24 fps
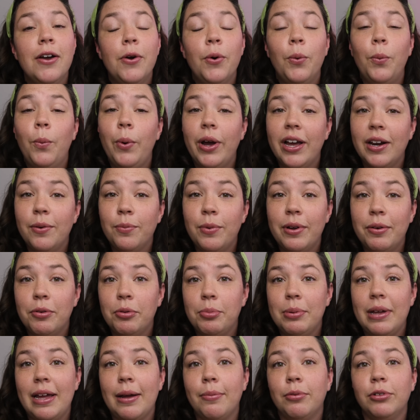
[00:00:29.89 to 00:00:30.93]
when we will
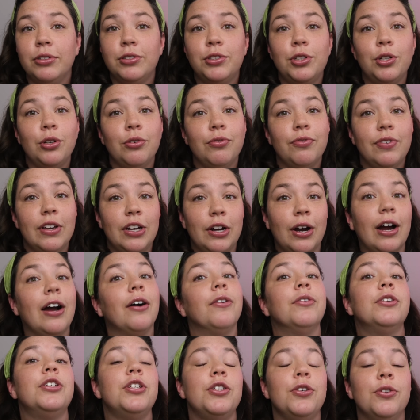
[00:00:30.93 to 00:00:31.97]
be able to figure
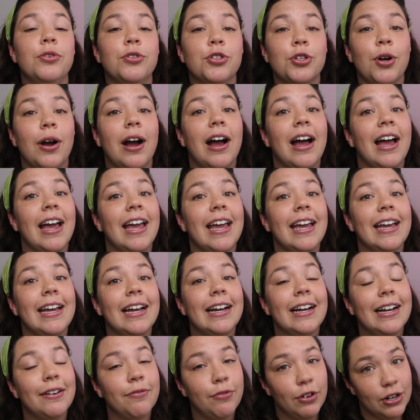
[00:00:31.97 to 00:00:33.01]
out to try
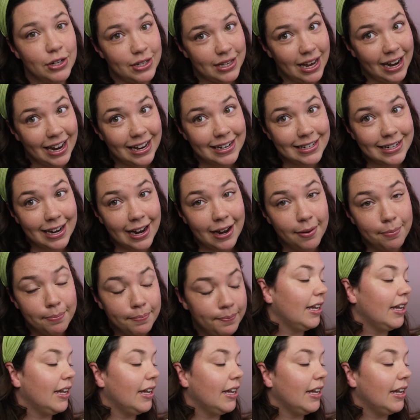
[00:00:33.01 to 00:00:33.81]
for a second time.